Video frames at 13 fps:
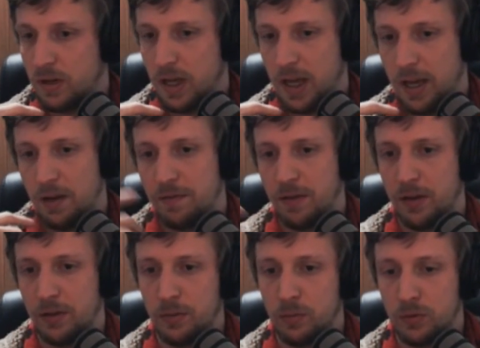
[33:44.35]
And I
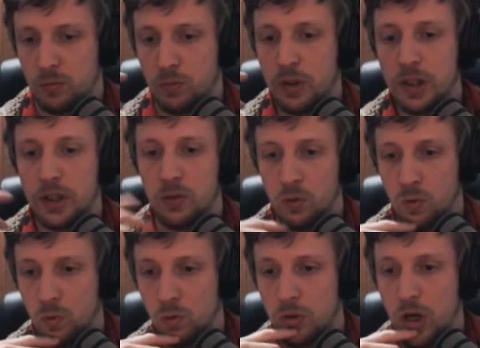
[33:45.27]
felt it was really
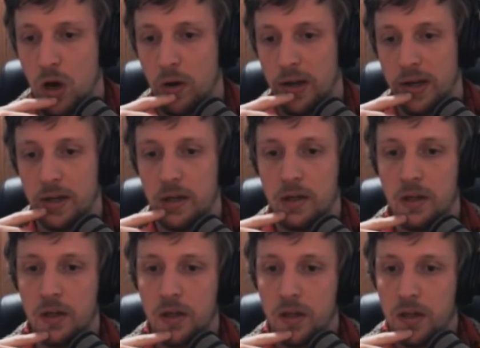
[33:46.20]
cool going,
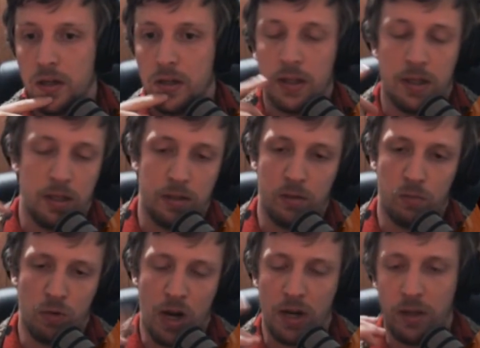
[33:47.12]

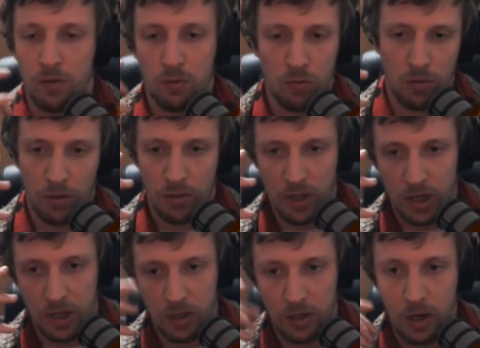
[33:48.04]
running through the
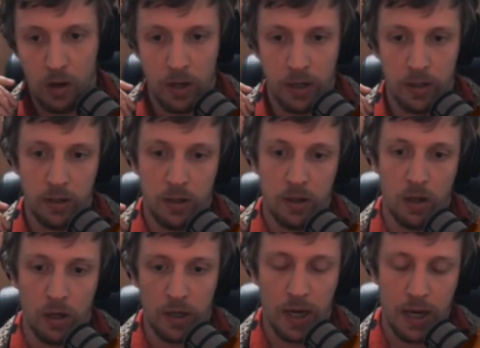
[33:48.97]
thing and going,
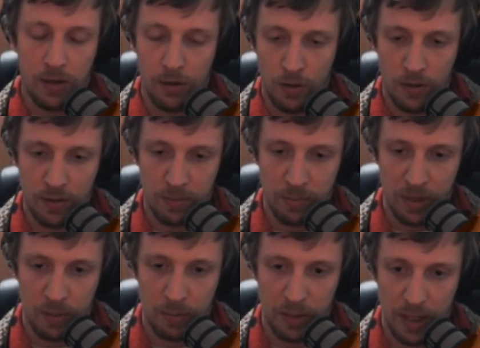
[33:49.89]
okay, I know there's a
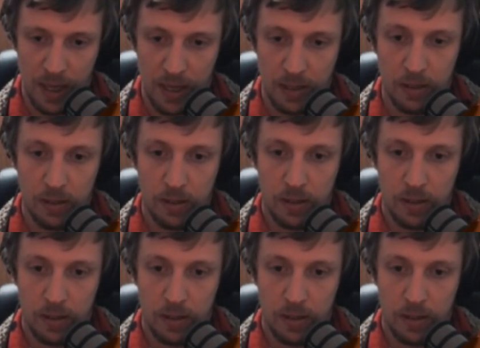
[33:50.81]
manipulate.